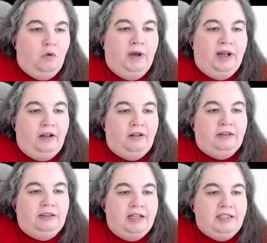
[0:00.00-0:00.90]

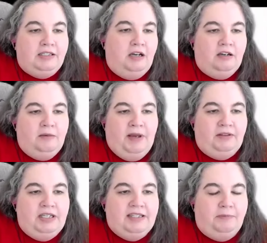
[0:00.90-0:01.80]
Well, let's talk
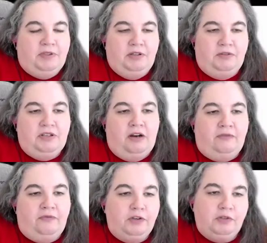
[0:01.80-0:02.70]
about these episodes.
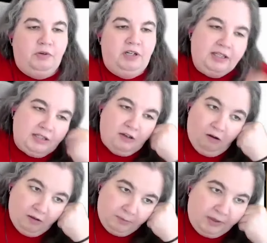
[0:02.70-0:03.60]
Our first one is
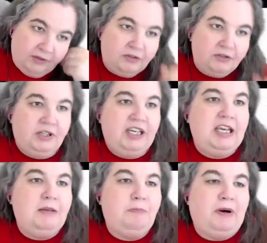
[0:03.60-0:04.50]
called Brother's
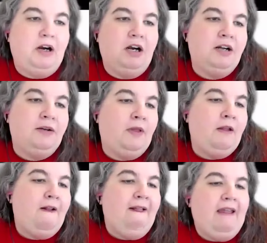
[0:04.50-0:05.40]
Keeper.
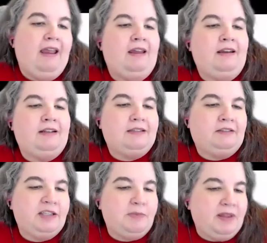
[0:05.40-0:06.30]
And it's
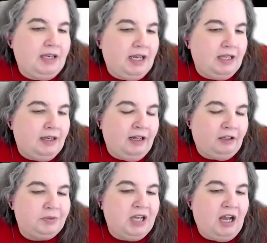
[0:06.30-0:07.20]
Elizabeth and Nathan
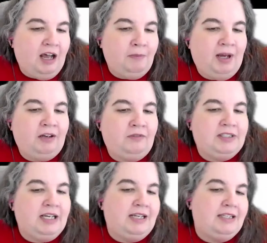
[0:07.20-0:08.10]
help Tom out of a
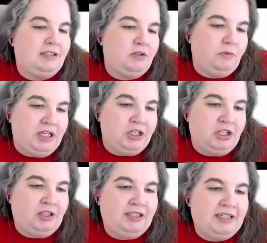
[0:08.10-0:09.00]
tight
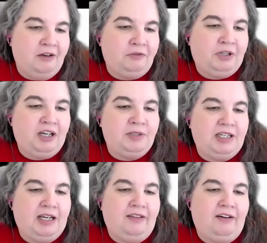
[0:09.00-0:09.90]
situation. The town comes
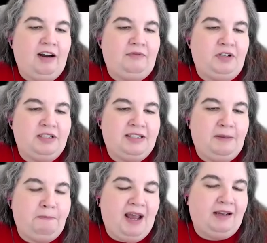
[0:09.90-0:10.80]
together after a
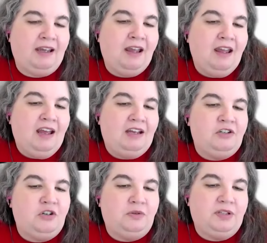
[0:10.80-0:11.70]
setback,
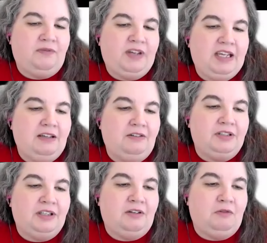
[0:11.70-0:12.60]
and Joseph
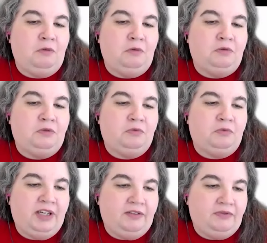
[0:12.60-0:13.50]
heals an old
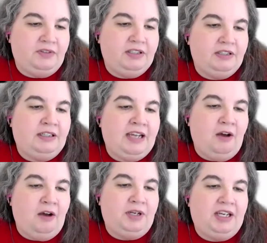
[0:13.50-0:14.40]
rift.
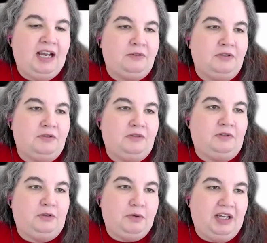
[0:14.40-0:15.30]
Gowen counsels
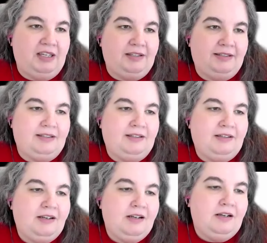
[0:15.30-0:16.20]
Lucas.
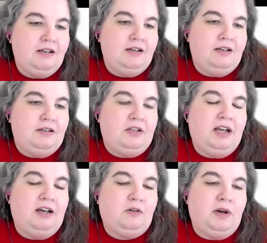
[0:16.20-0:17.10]

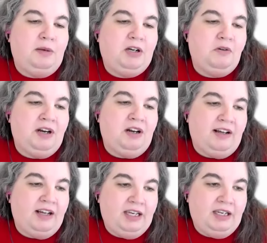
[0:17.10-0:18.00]
Yeah, quite a bit going
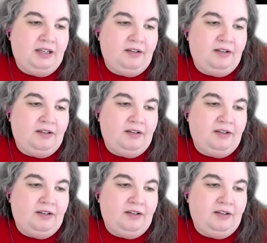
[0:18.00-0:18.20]
on.